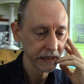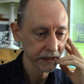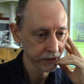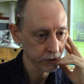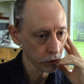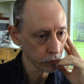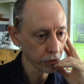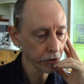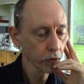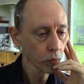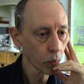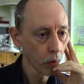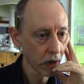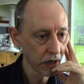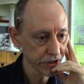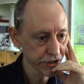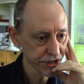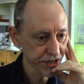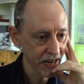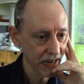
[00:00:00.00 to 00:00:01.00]
to go to the
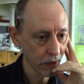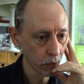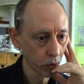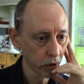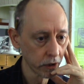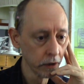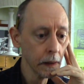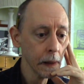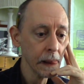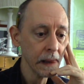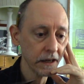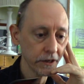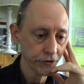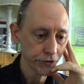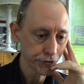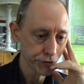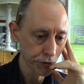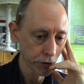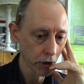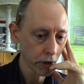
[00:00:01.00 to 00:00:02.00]
Watchtower,
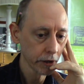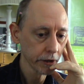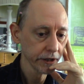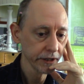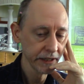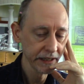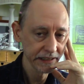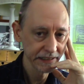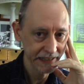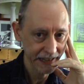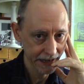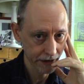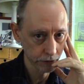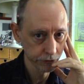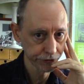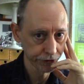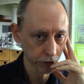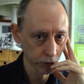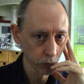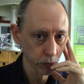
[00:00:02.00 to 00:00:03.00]
draw an
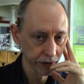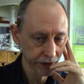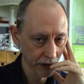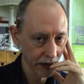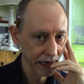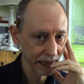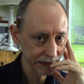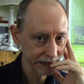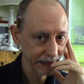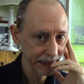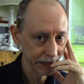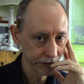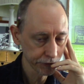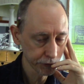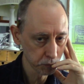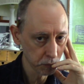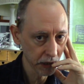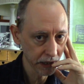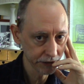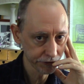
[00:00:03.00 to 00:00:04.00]
encounter with
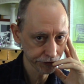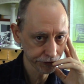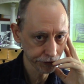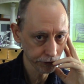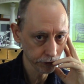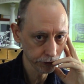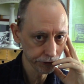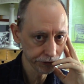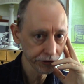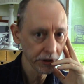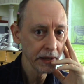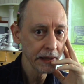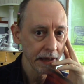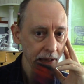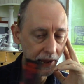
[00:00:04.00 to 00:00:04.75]
Highlands monsters,